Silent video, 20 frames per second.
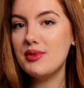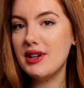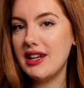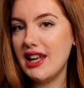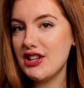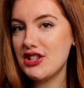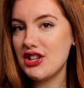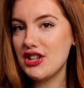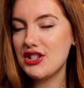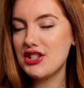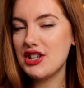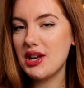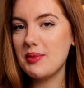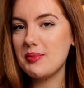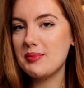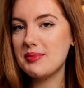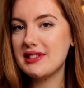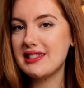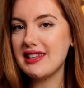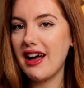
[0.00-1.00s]

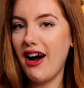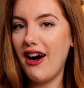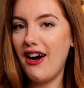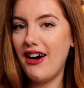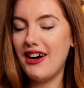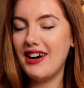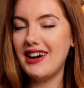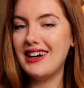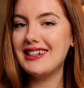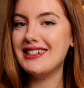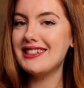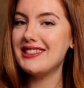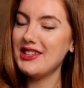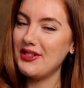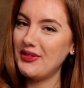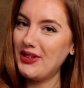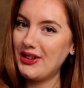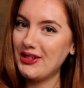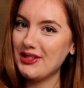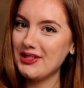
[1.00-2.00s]
Relationships are
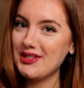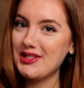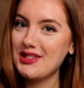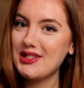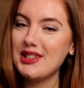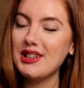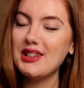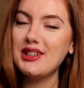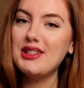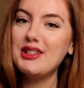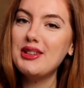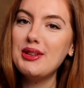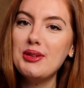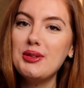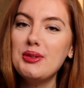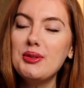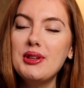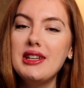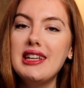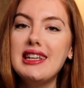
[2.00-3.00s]
difficult.
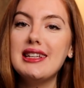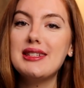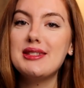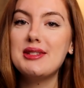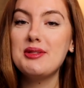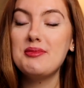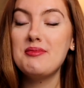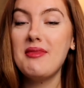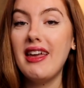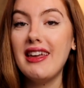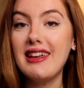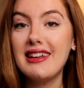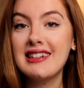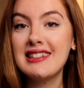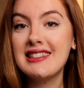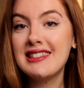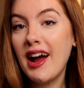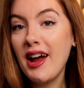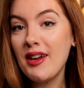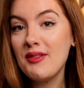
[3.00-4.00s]
You need to
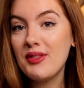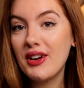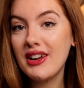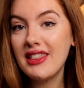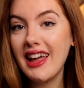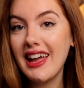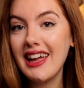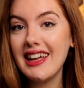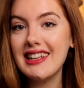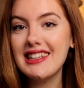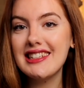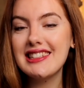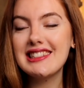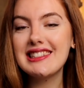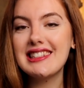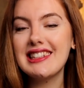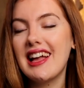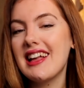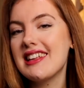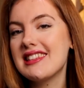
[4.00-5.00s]
make time for
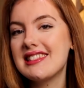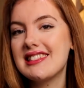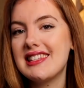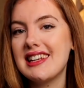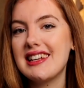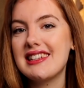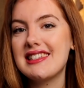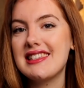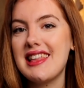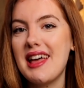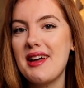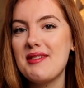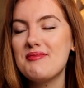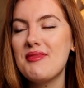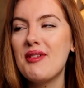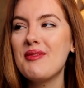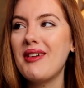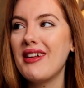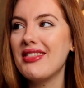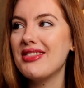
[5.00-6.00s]
things, stick to them
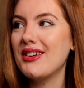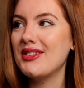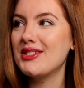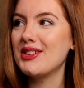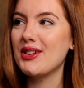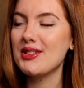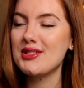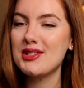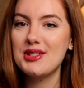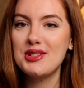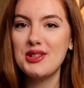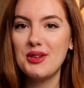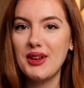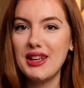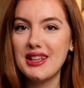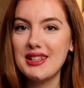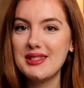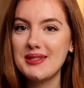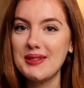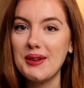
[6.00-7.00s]
when they're not
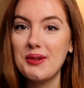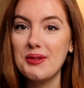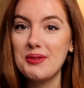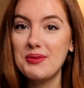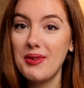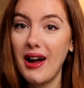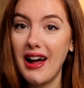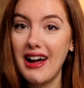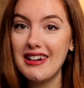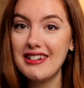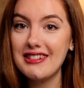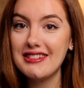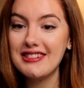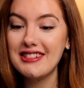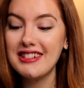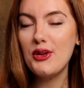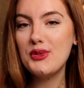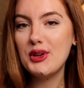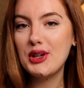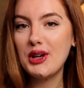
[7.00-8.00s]
doing so well,
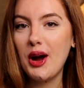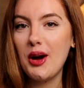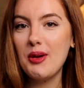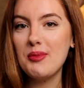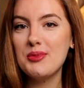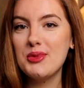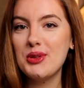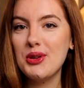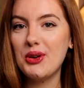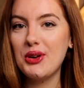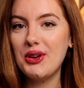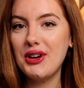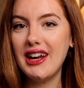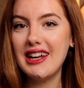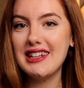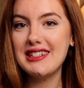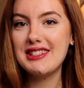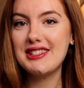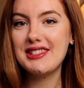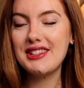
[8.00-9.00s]
overcome your
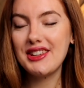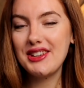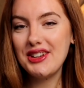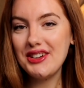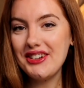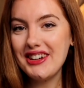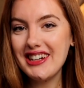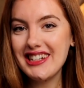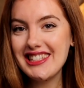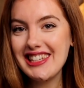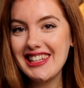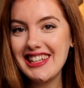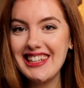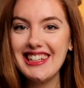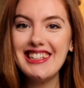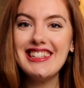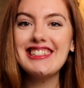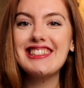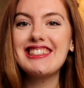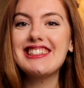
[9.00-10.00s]

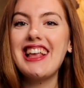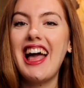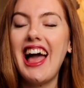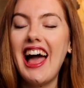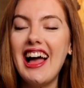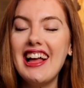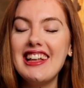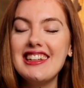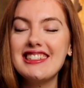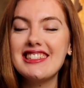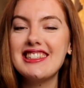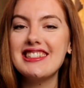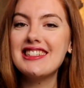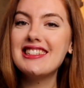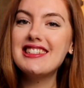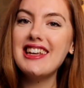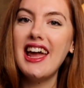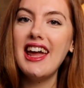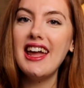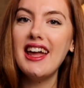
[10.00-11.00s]
insecurities. And
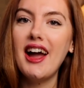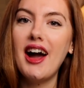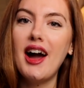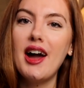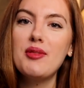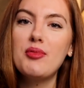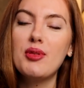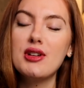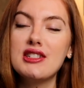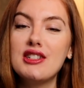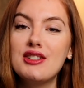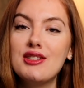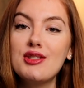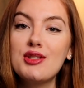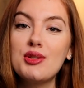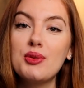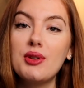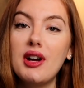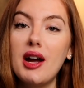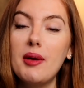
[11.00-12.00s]
today I wanted to
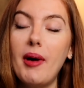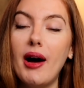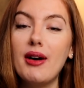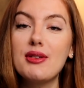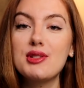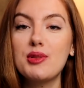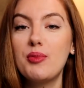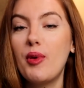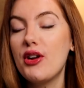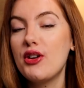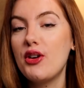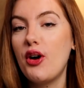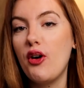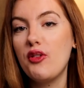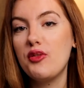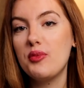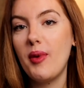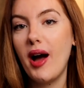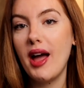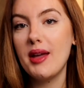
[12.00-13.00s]
talk about one
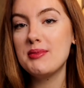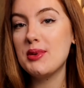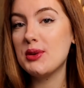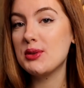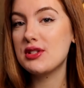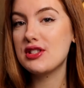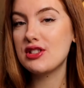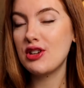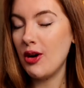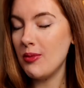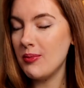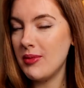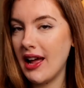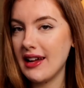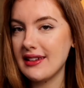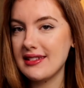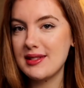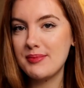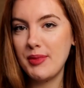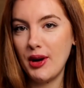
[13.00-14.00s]
of my most
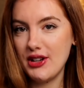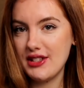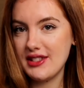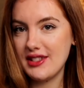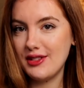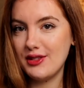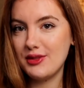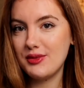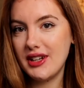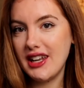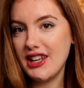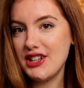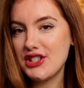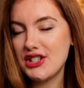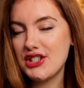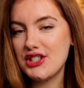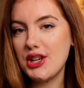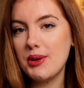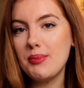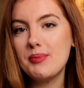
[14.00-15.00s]
complex personal
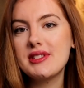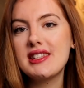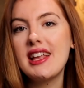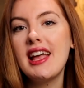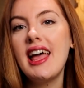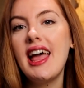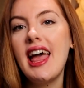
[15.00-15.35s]
relationships,